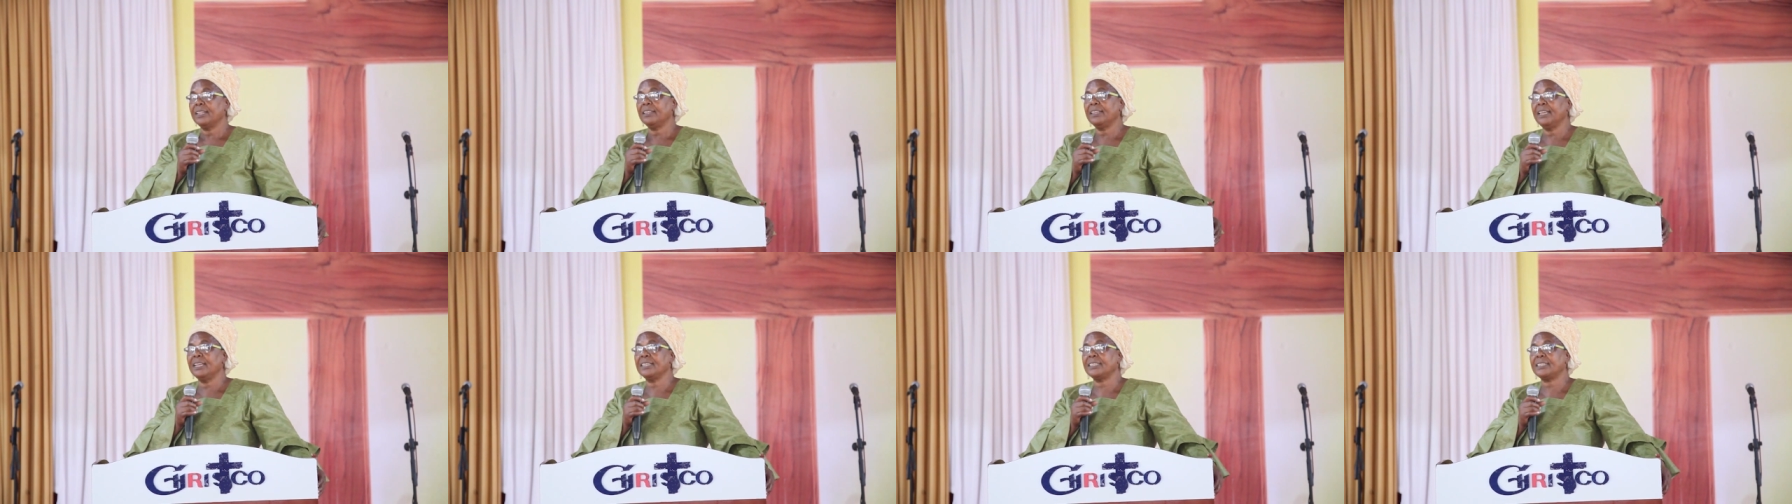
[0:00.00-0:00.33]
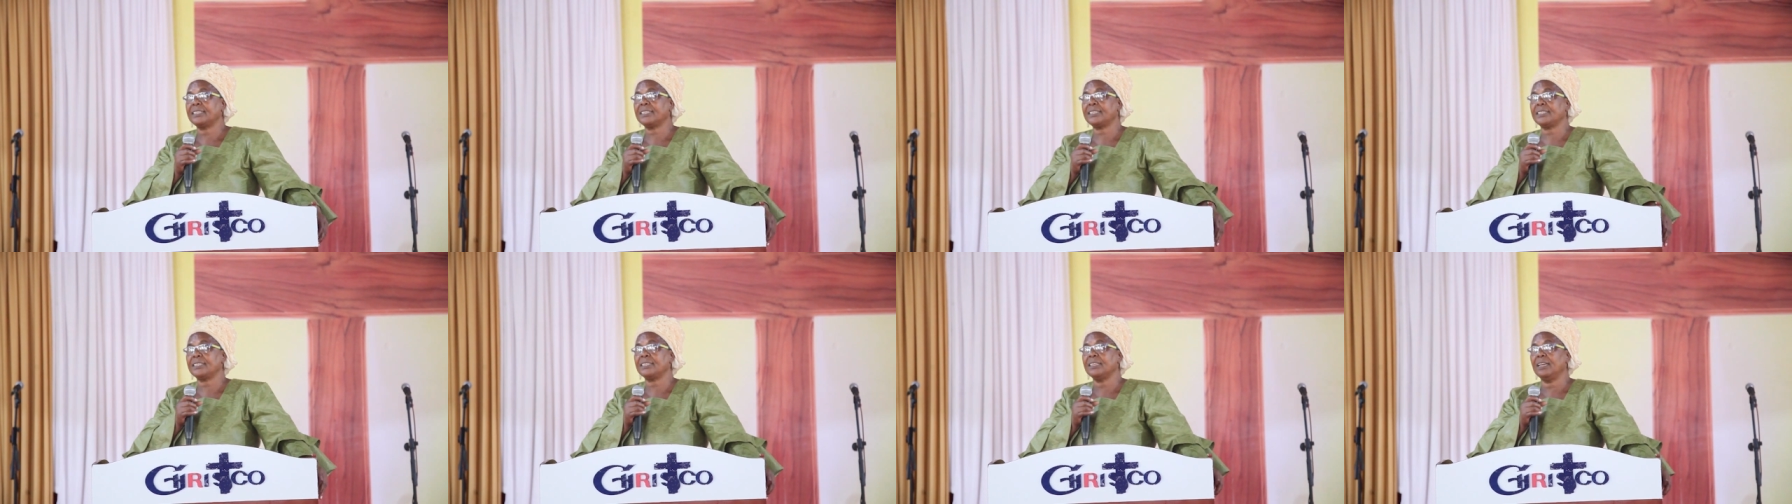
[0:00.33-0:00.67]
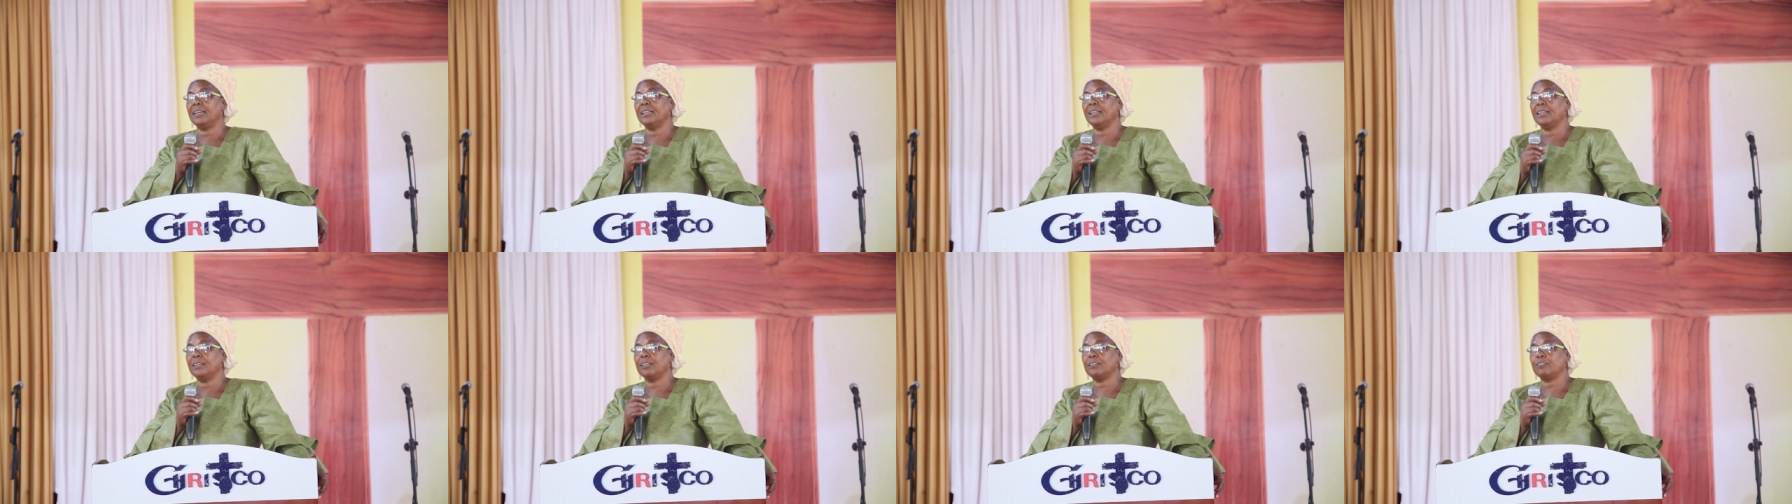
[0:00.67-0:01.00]

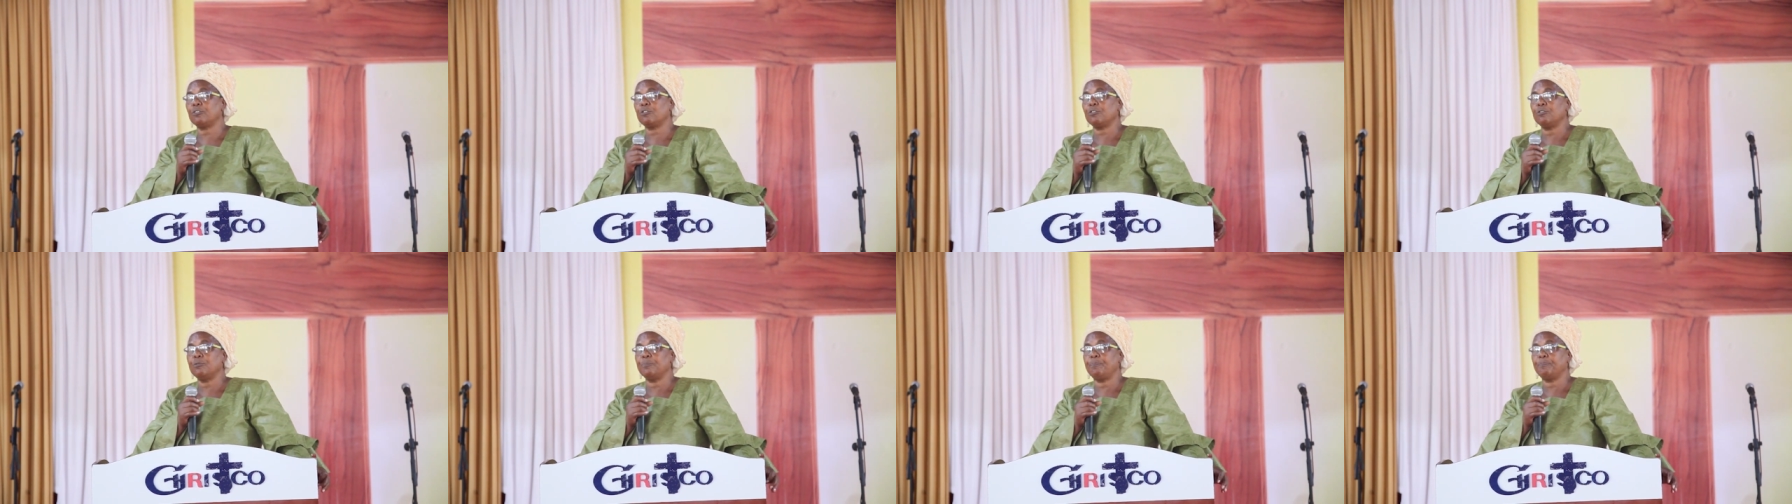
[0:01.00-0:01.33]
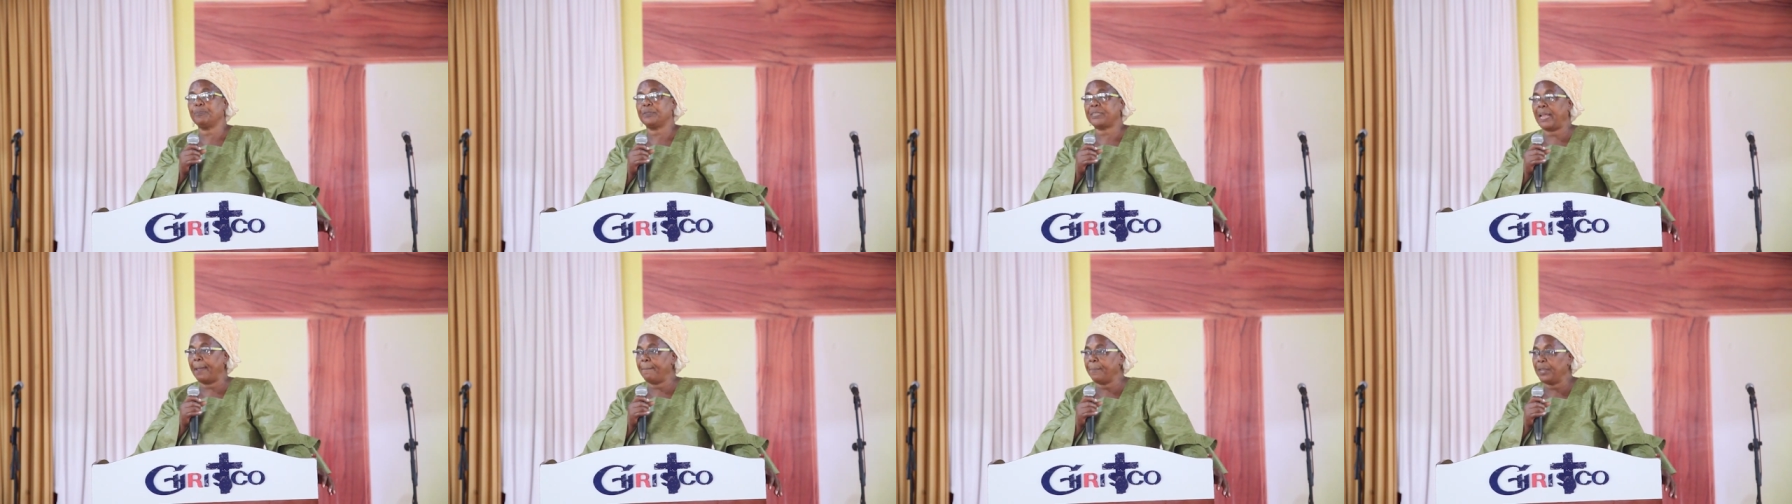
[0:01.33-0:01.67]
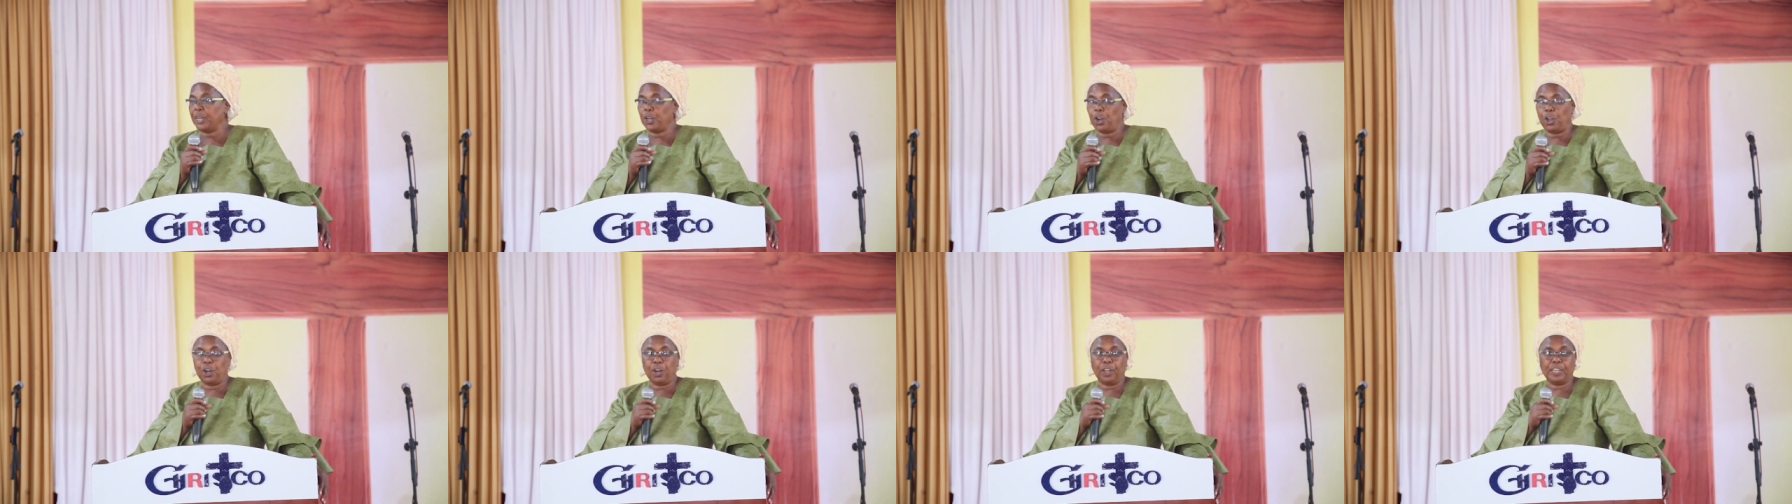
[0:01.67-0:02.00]
These
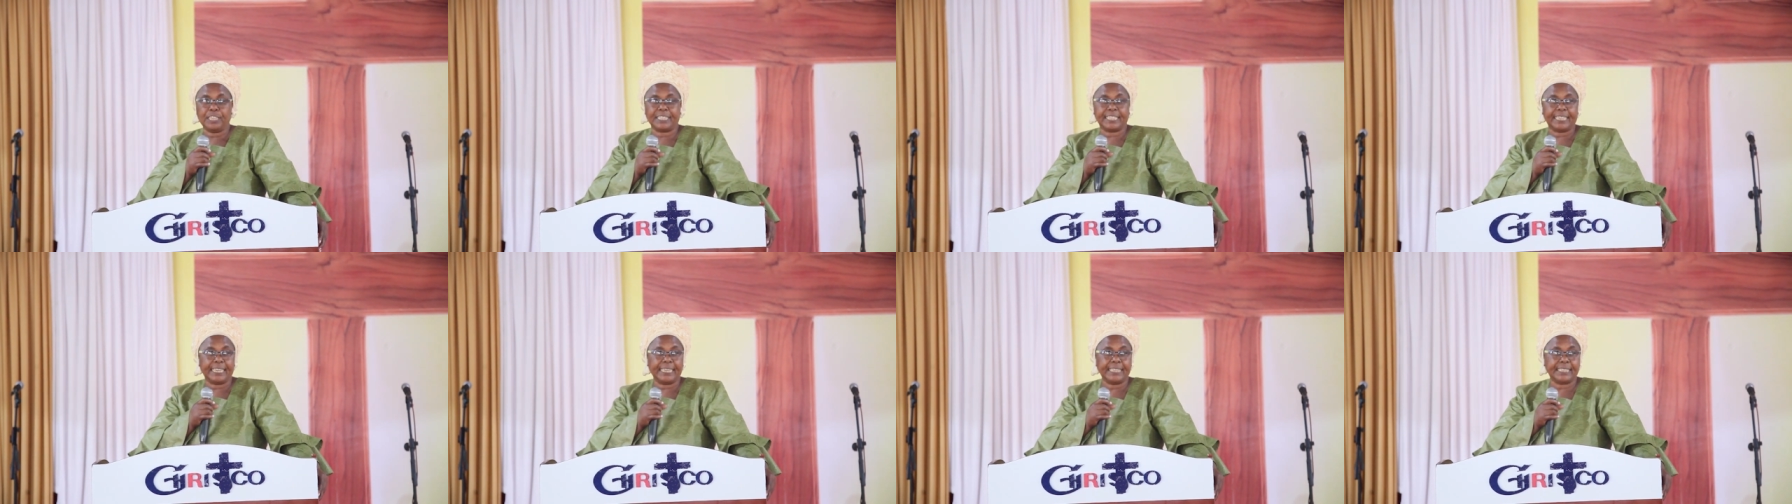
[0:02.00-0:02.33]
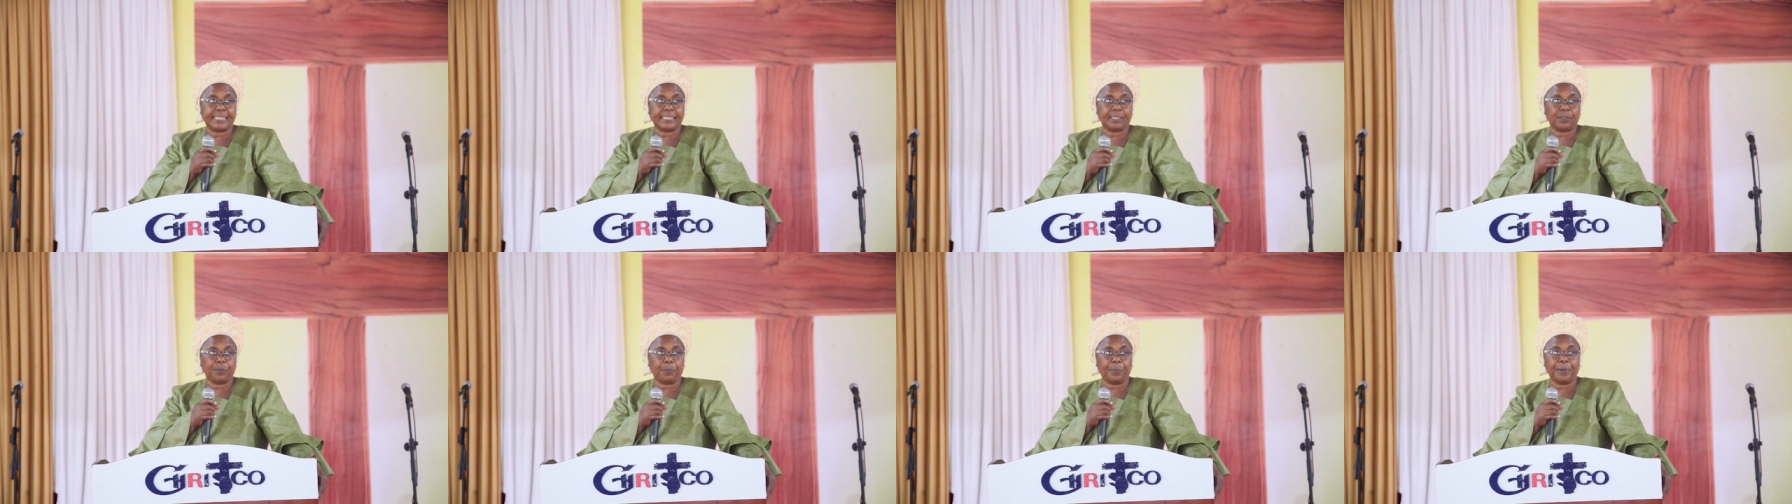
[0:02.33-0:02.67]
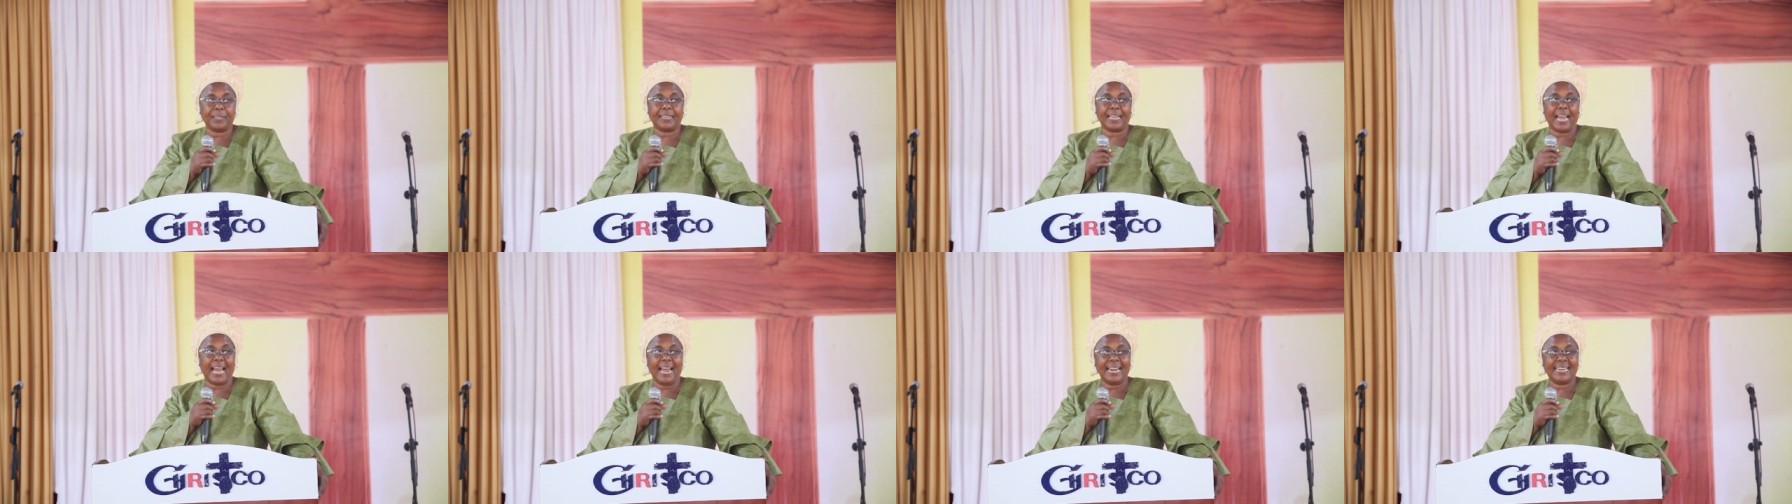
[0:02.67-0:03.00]
terminologies with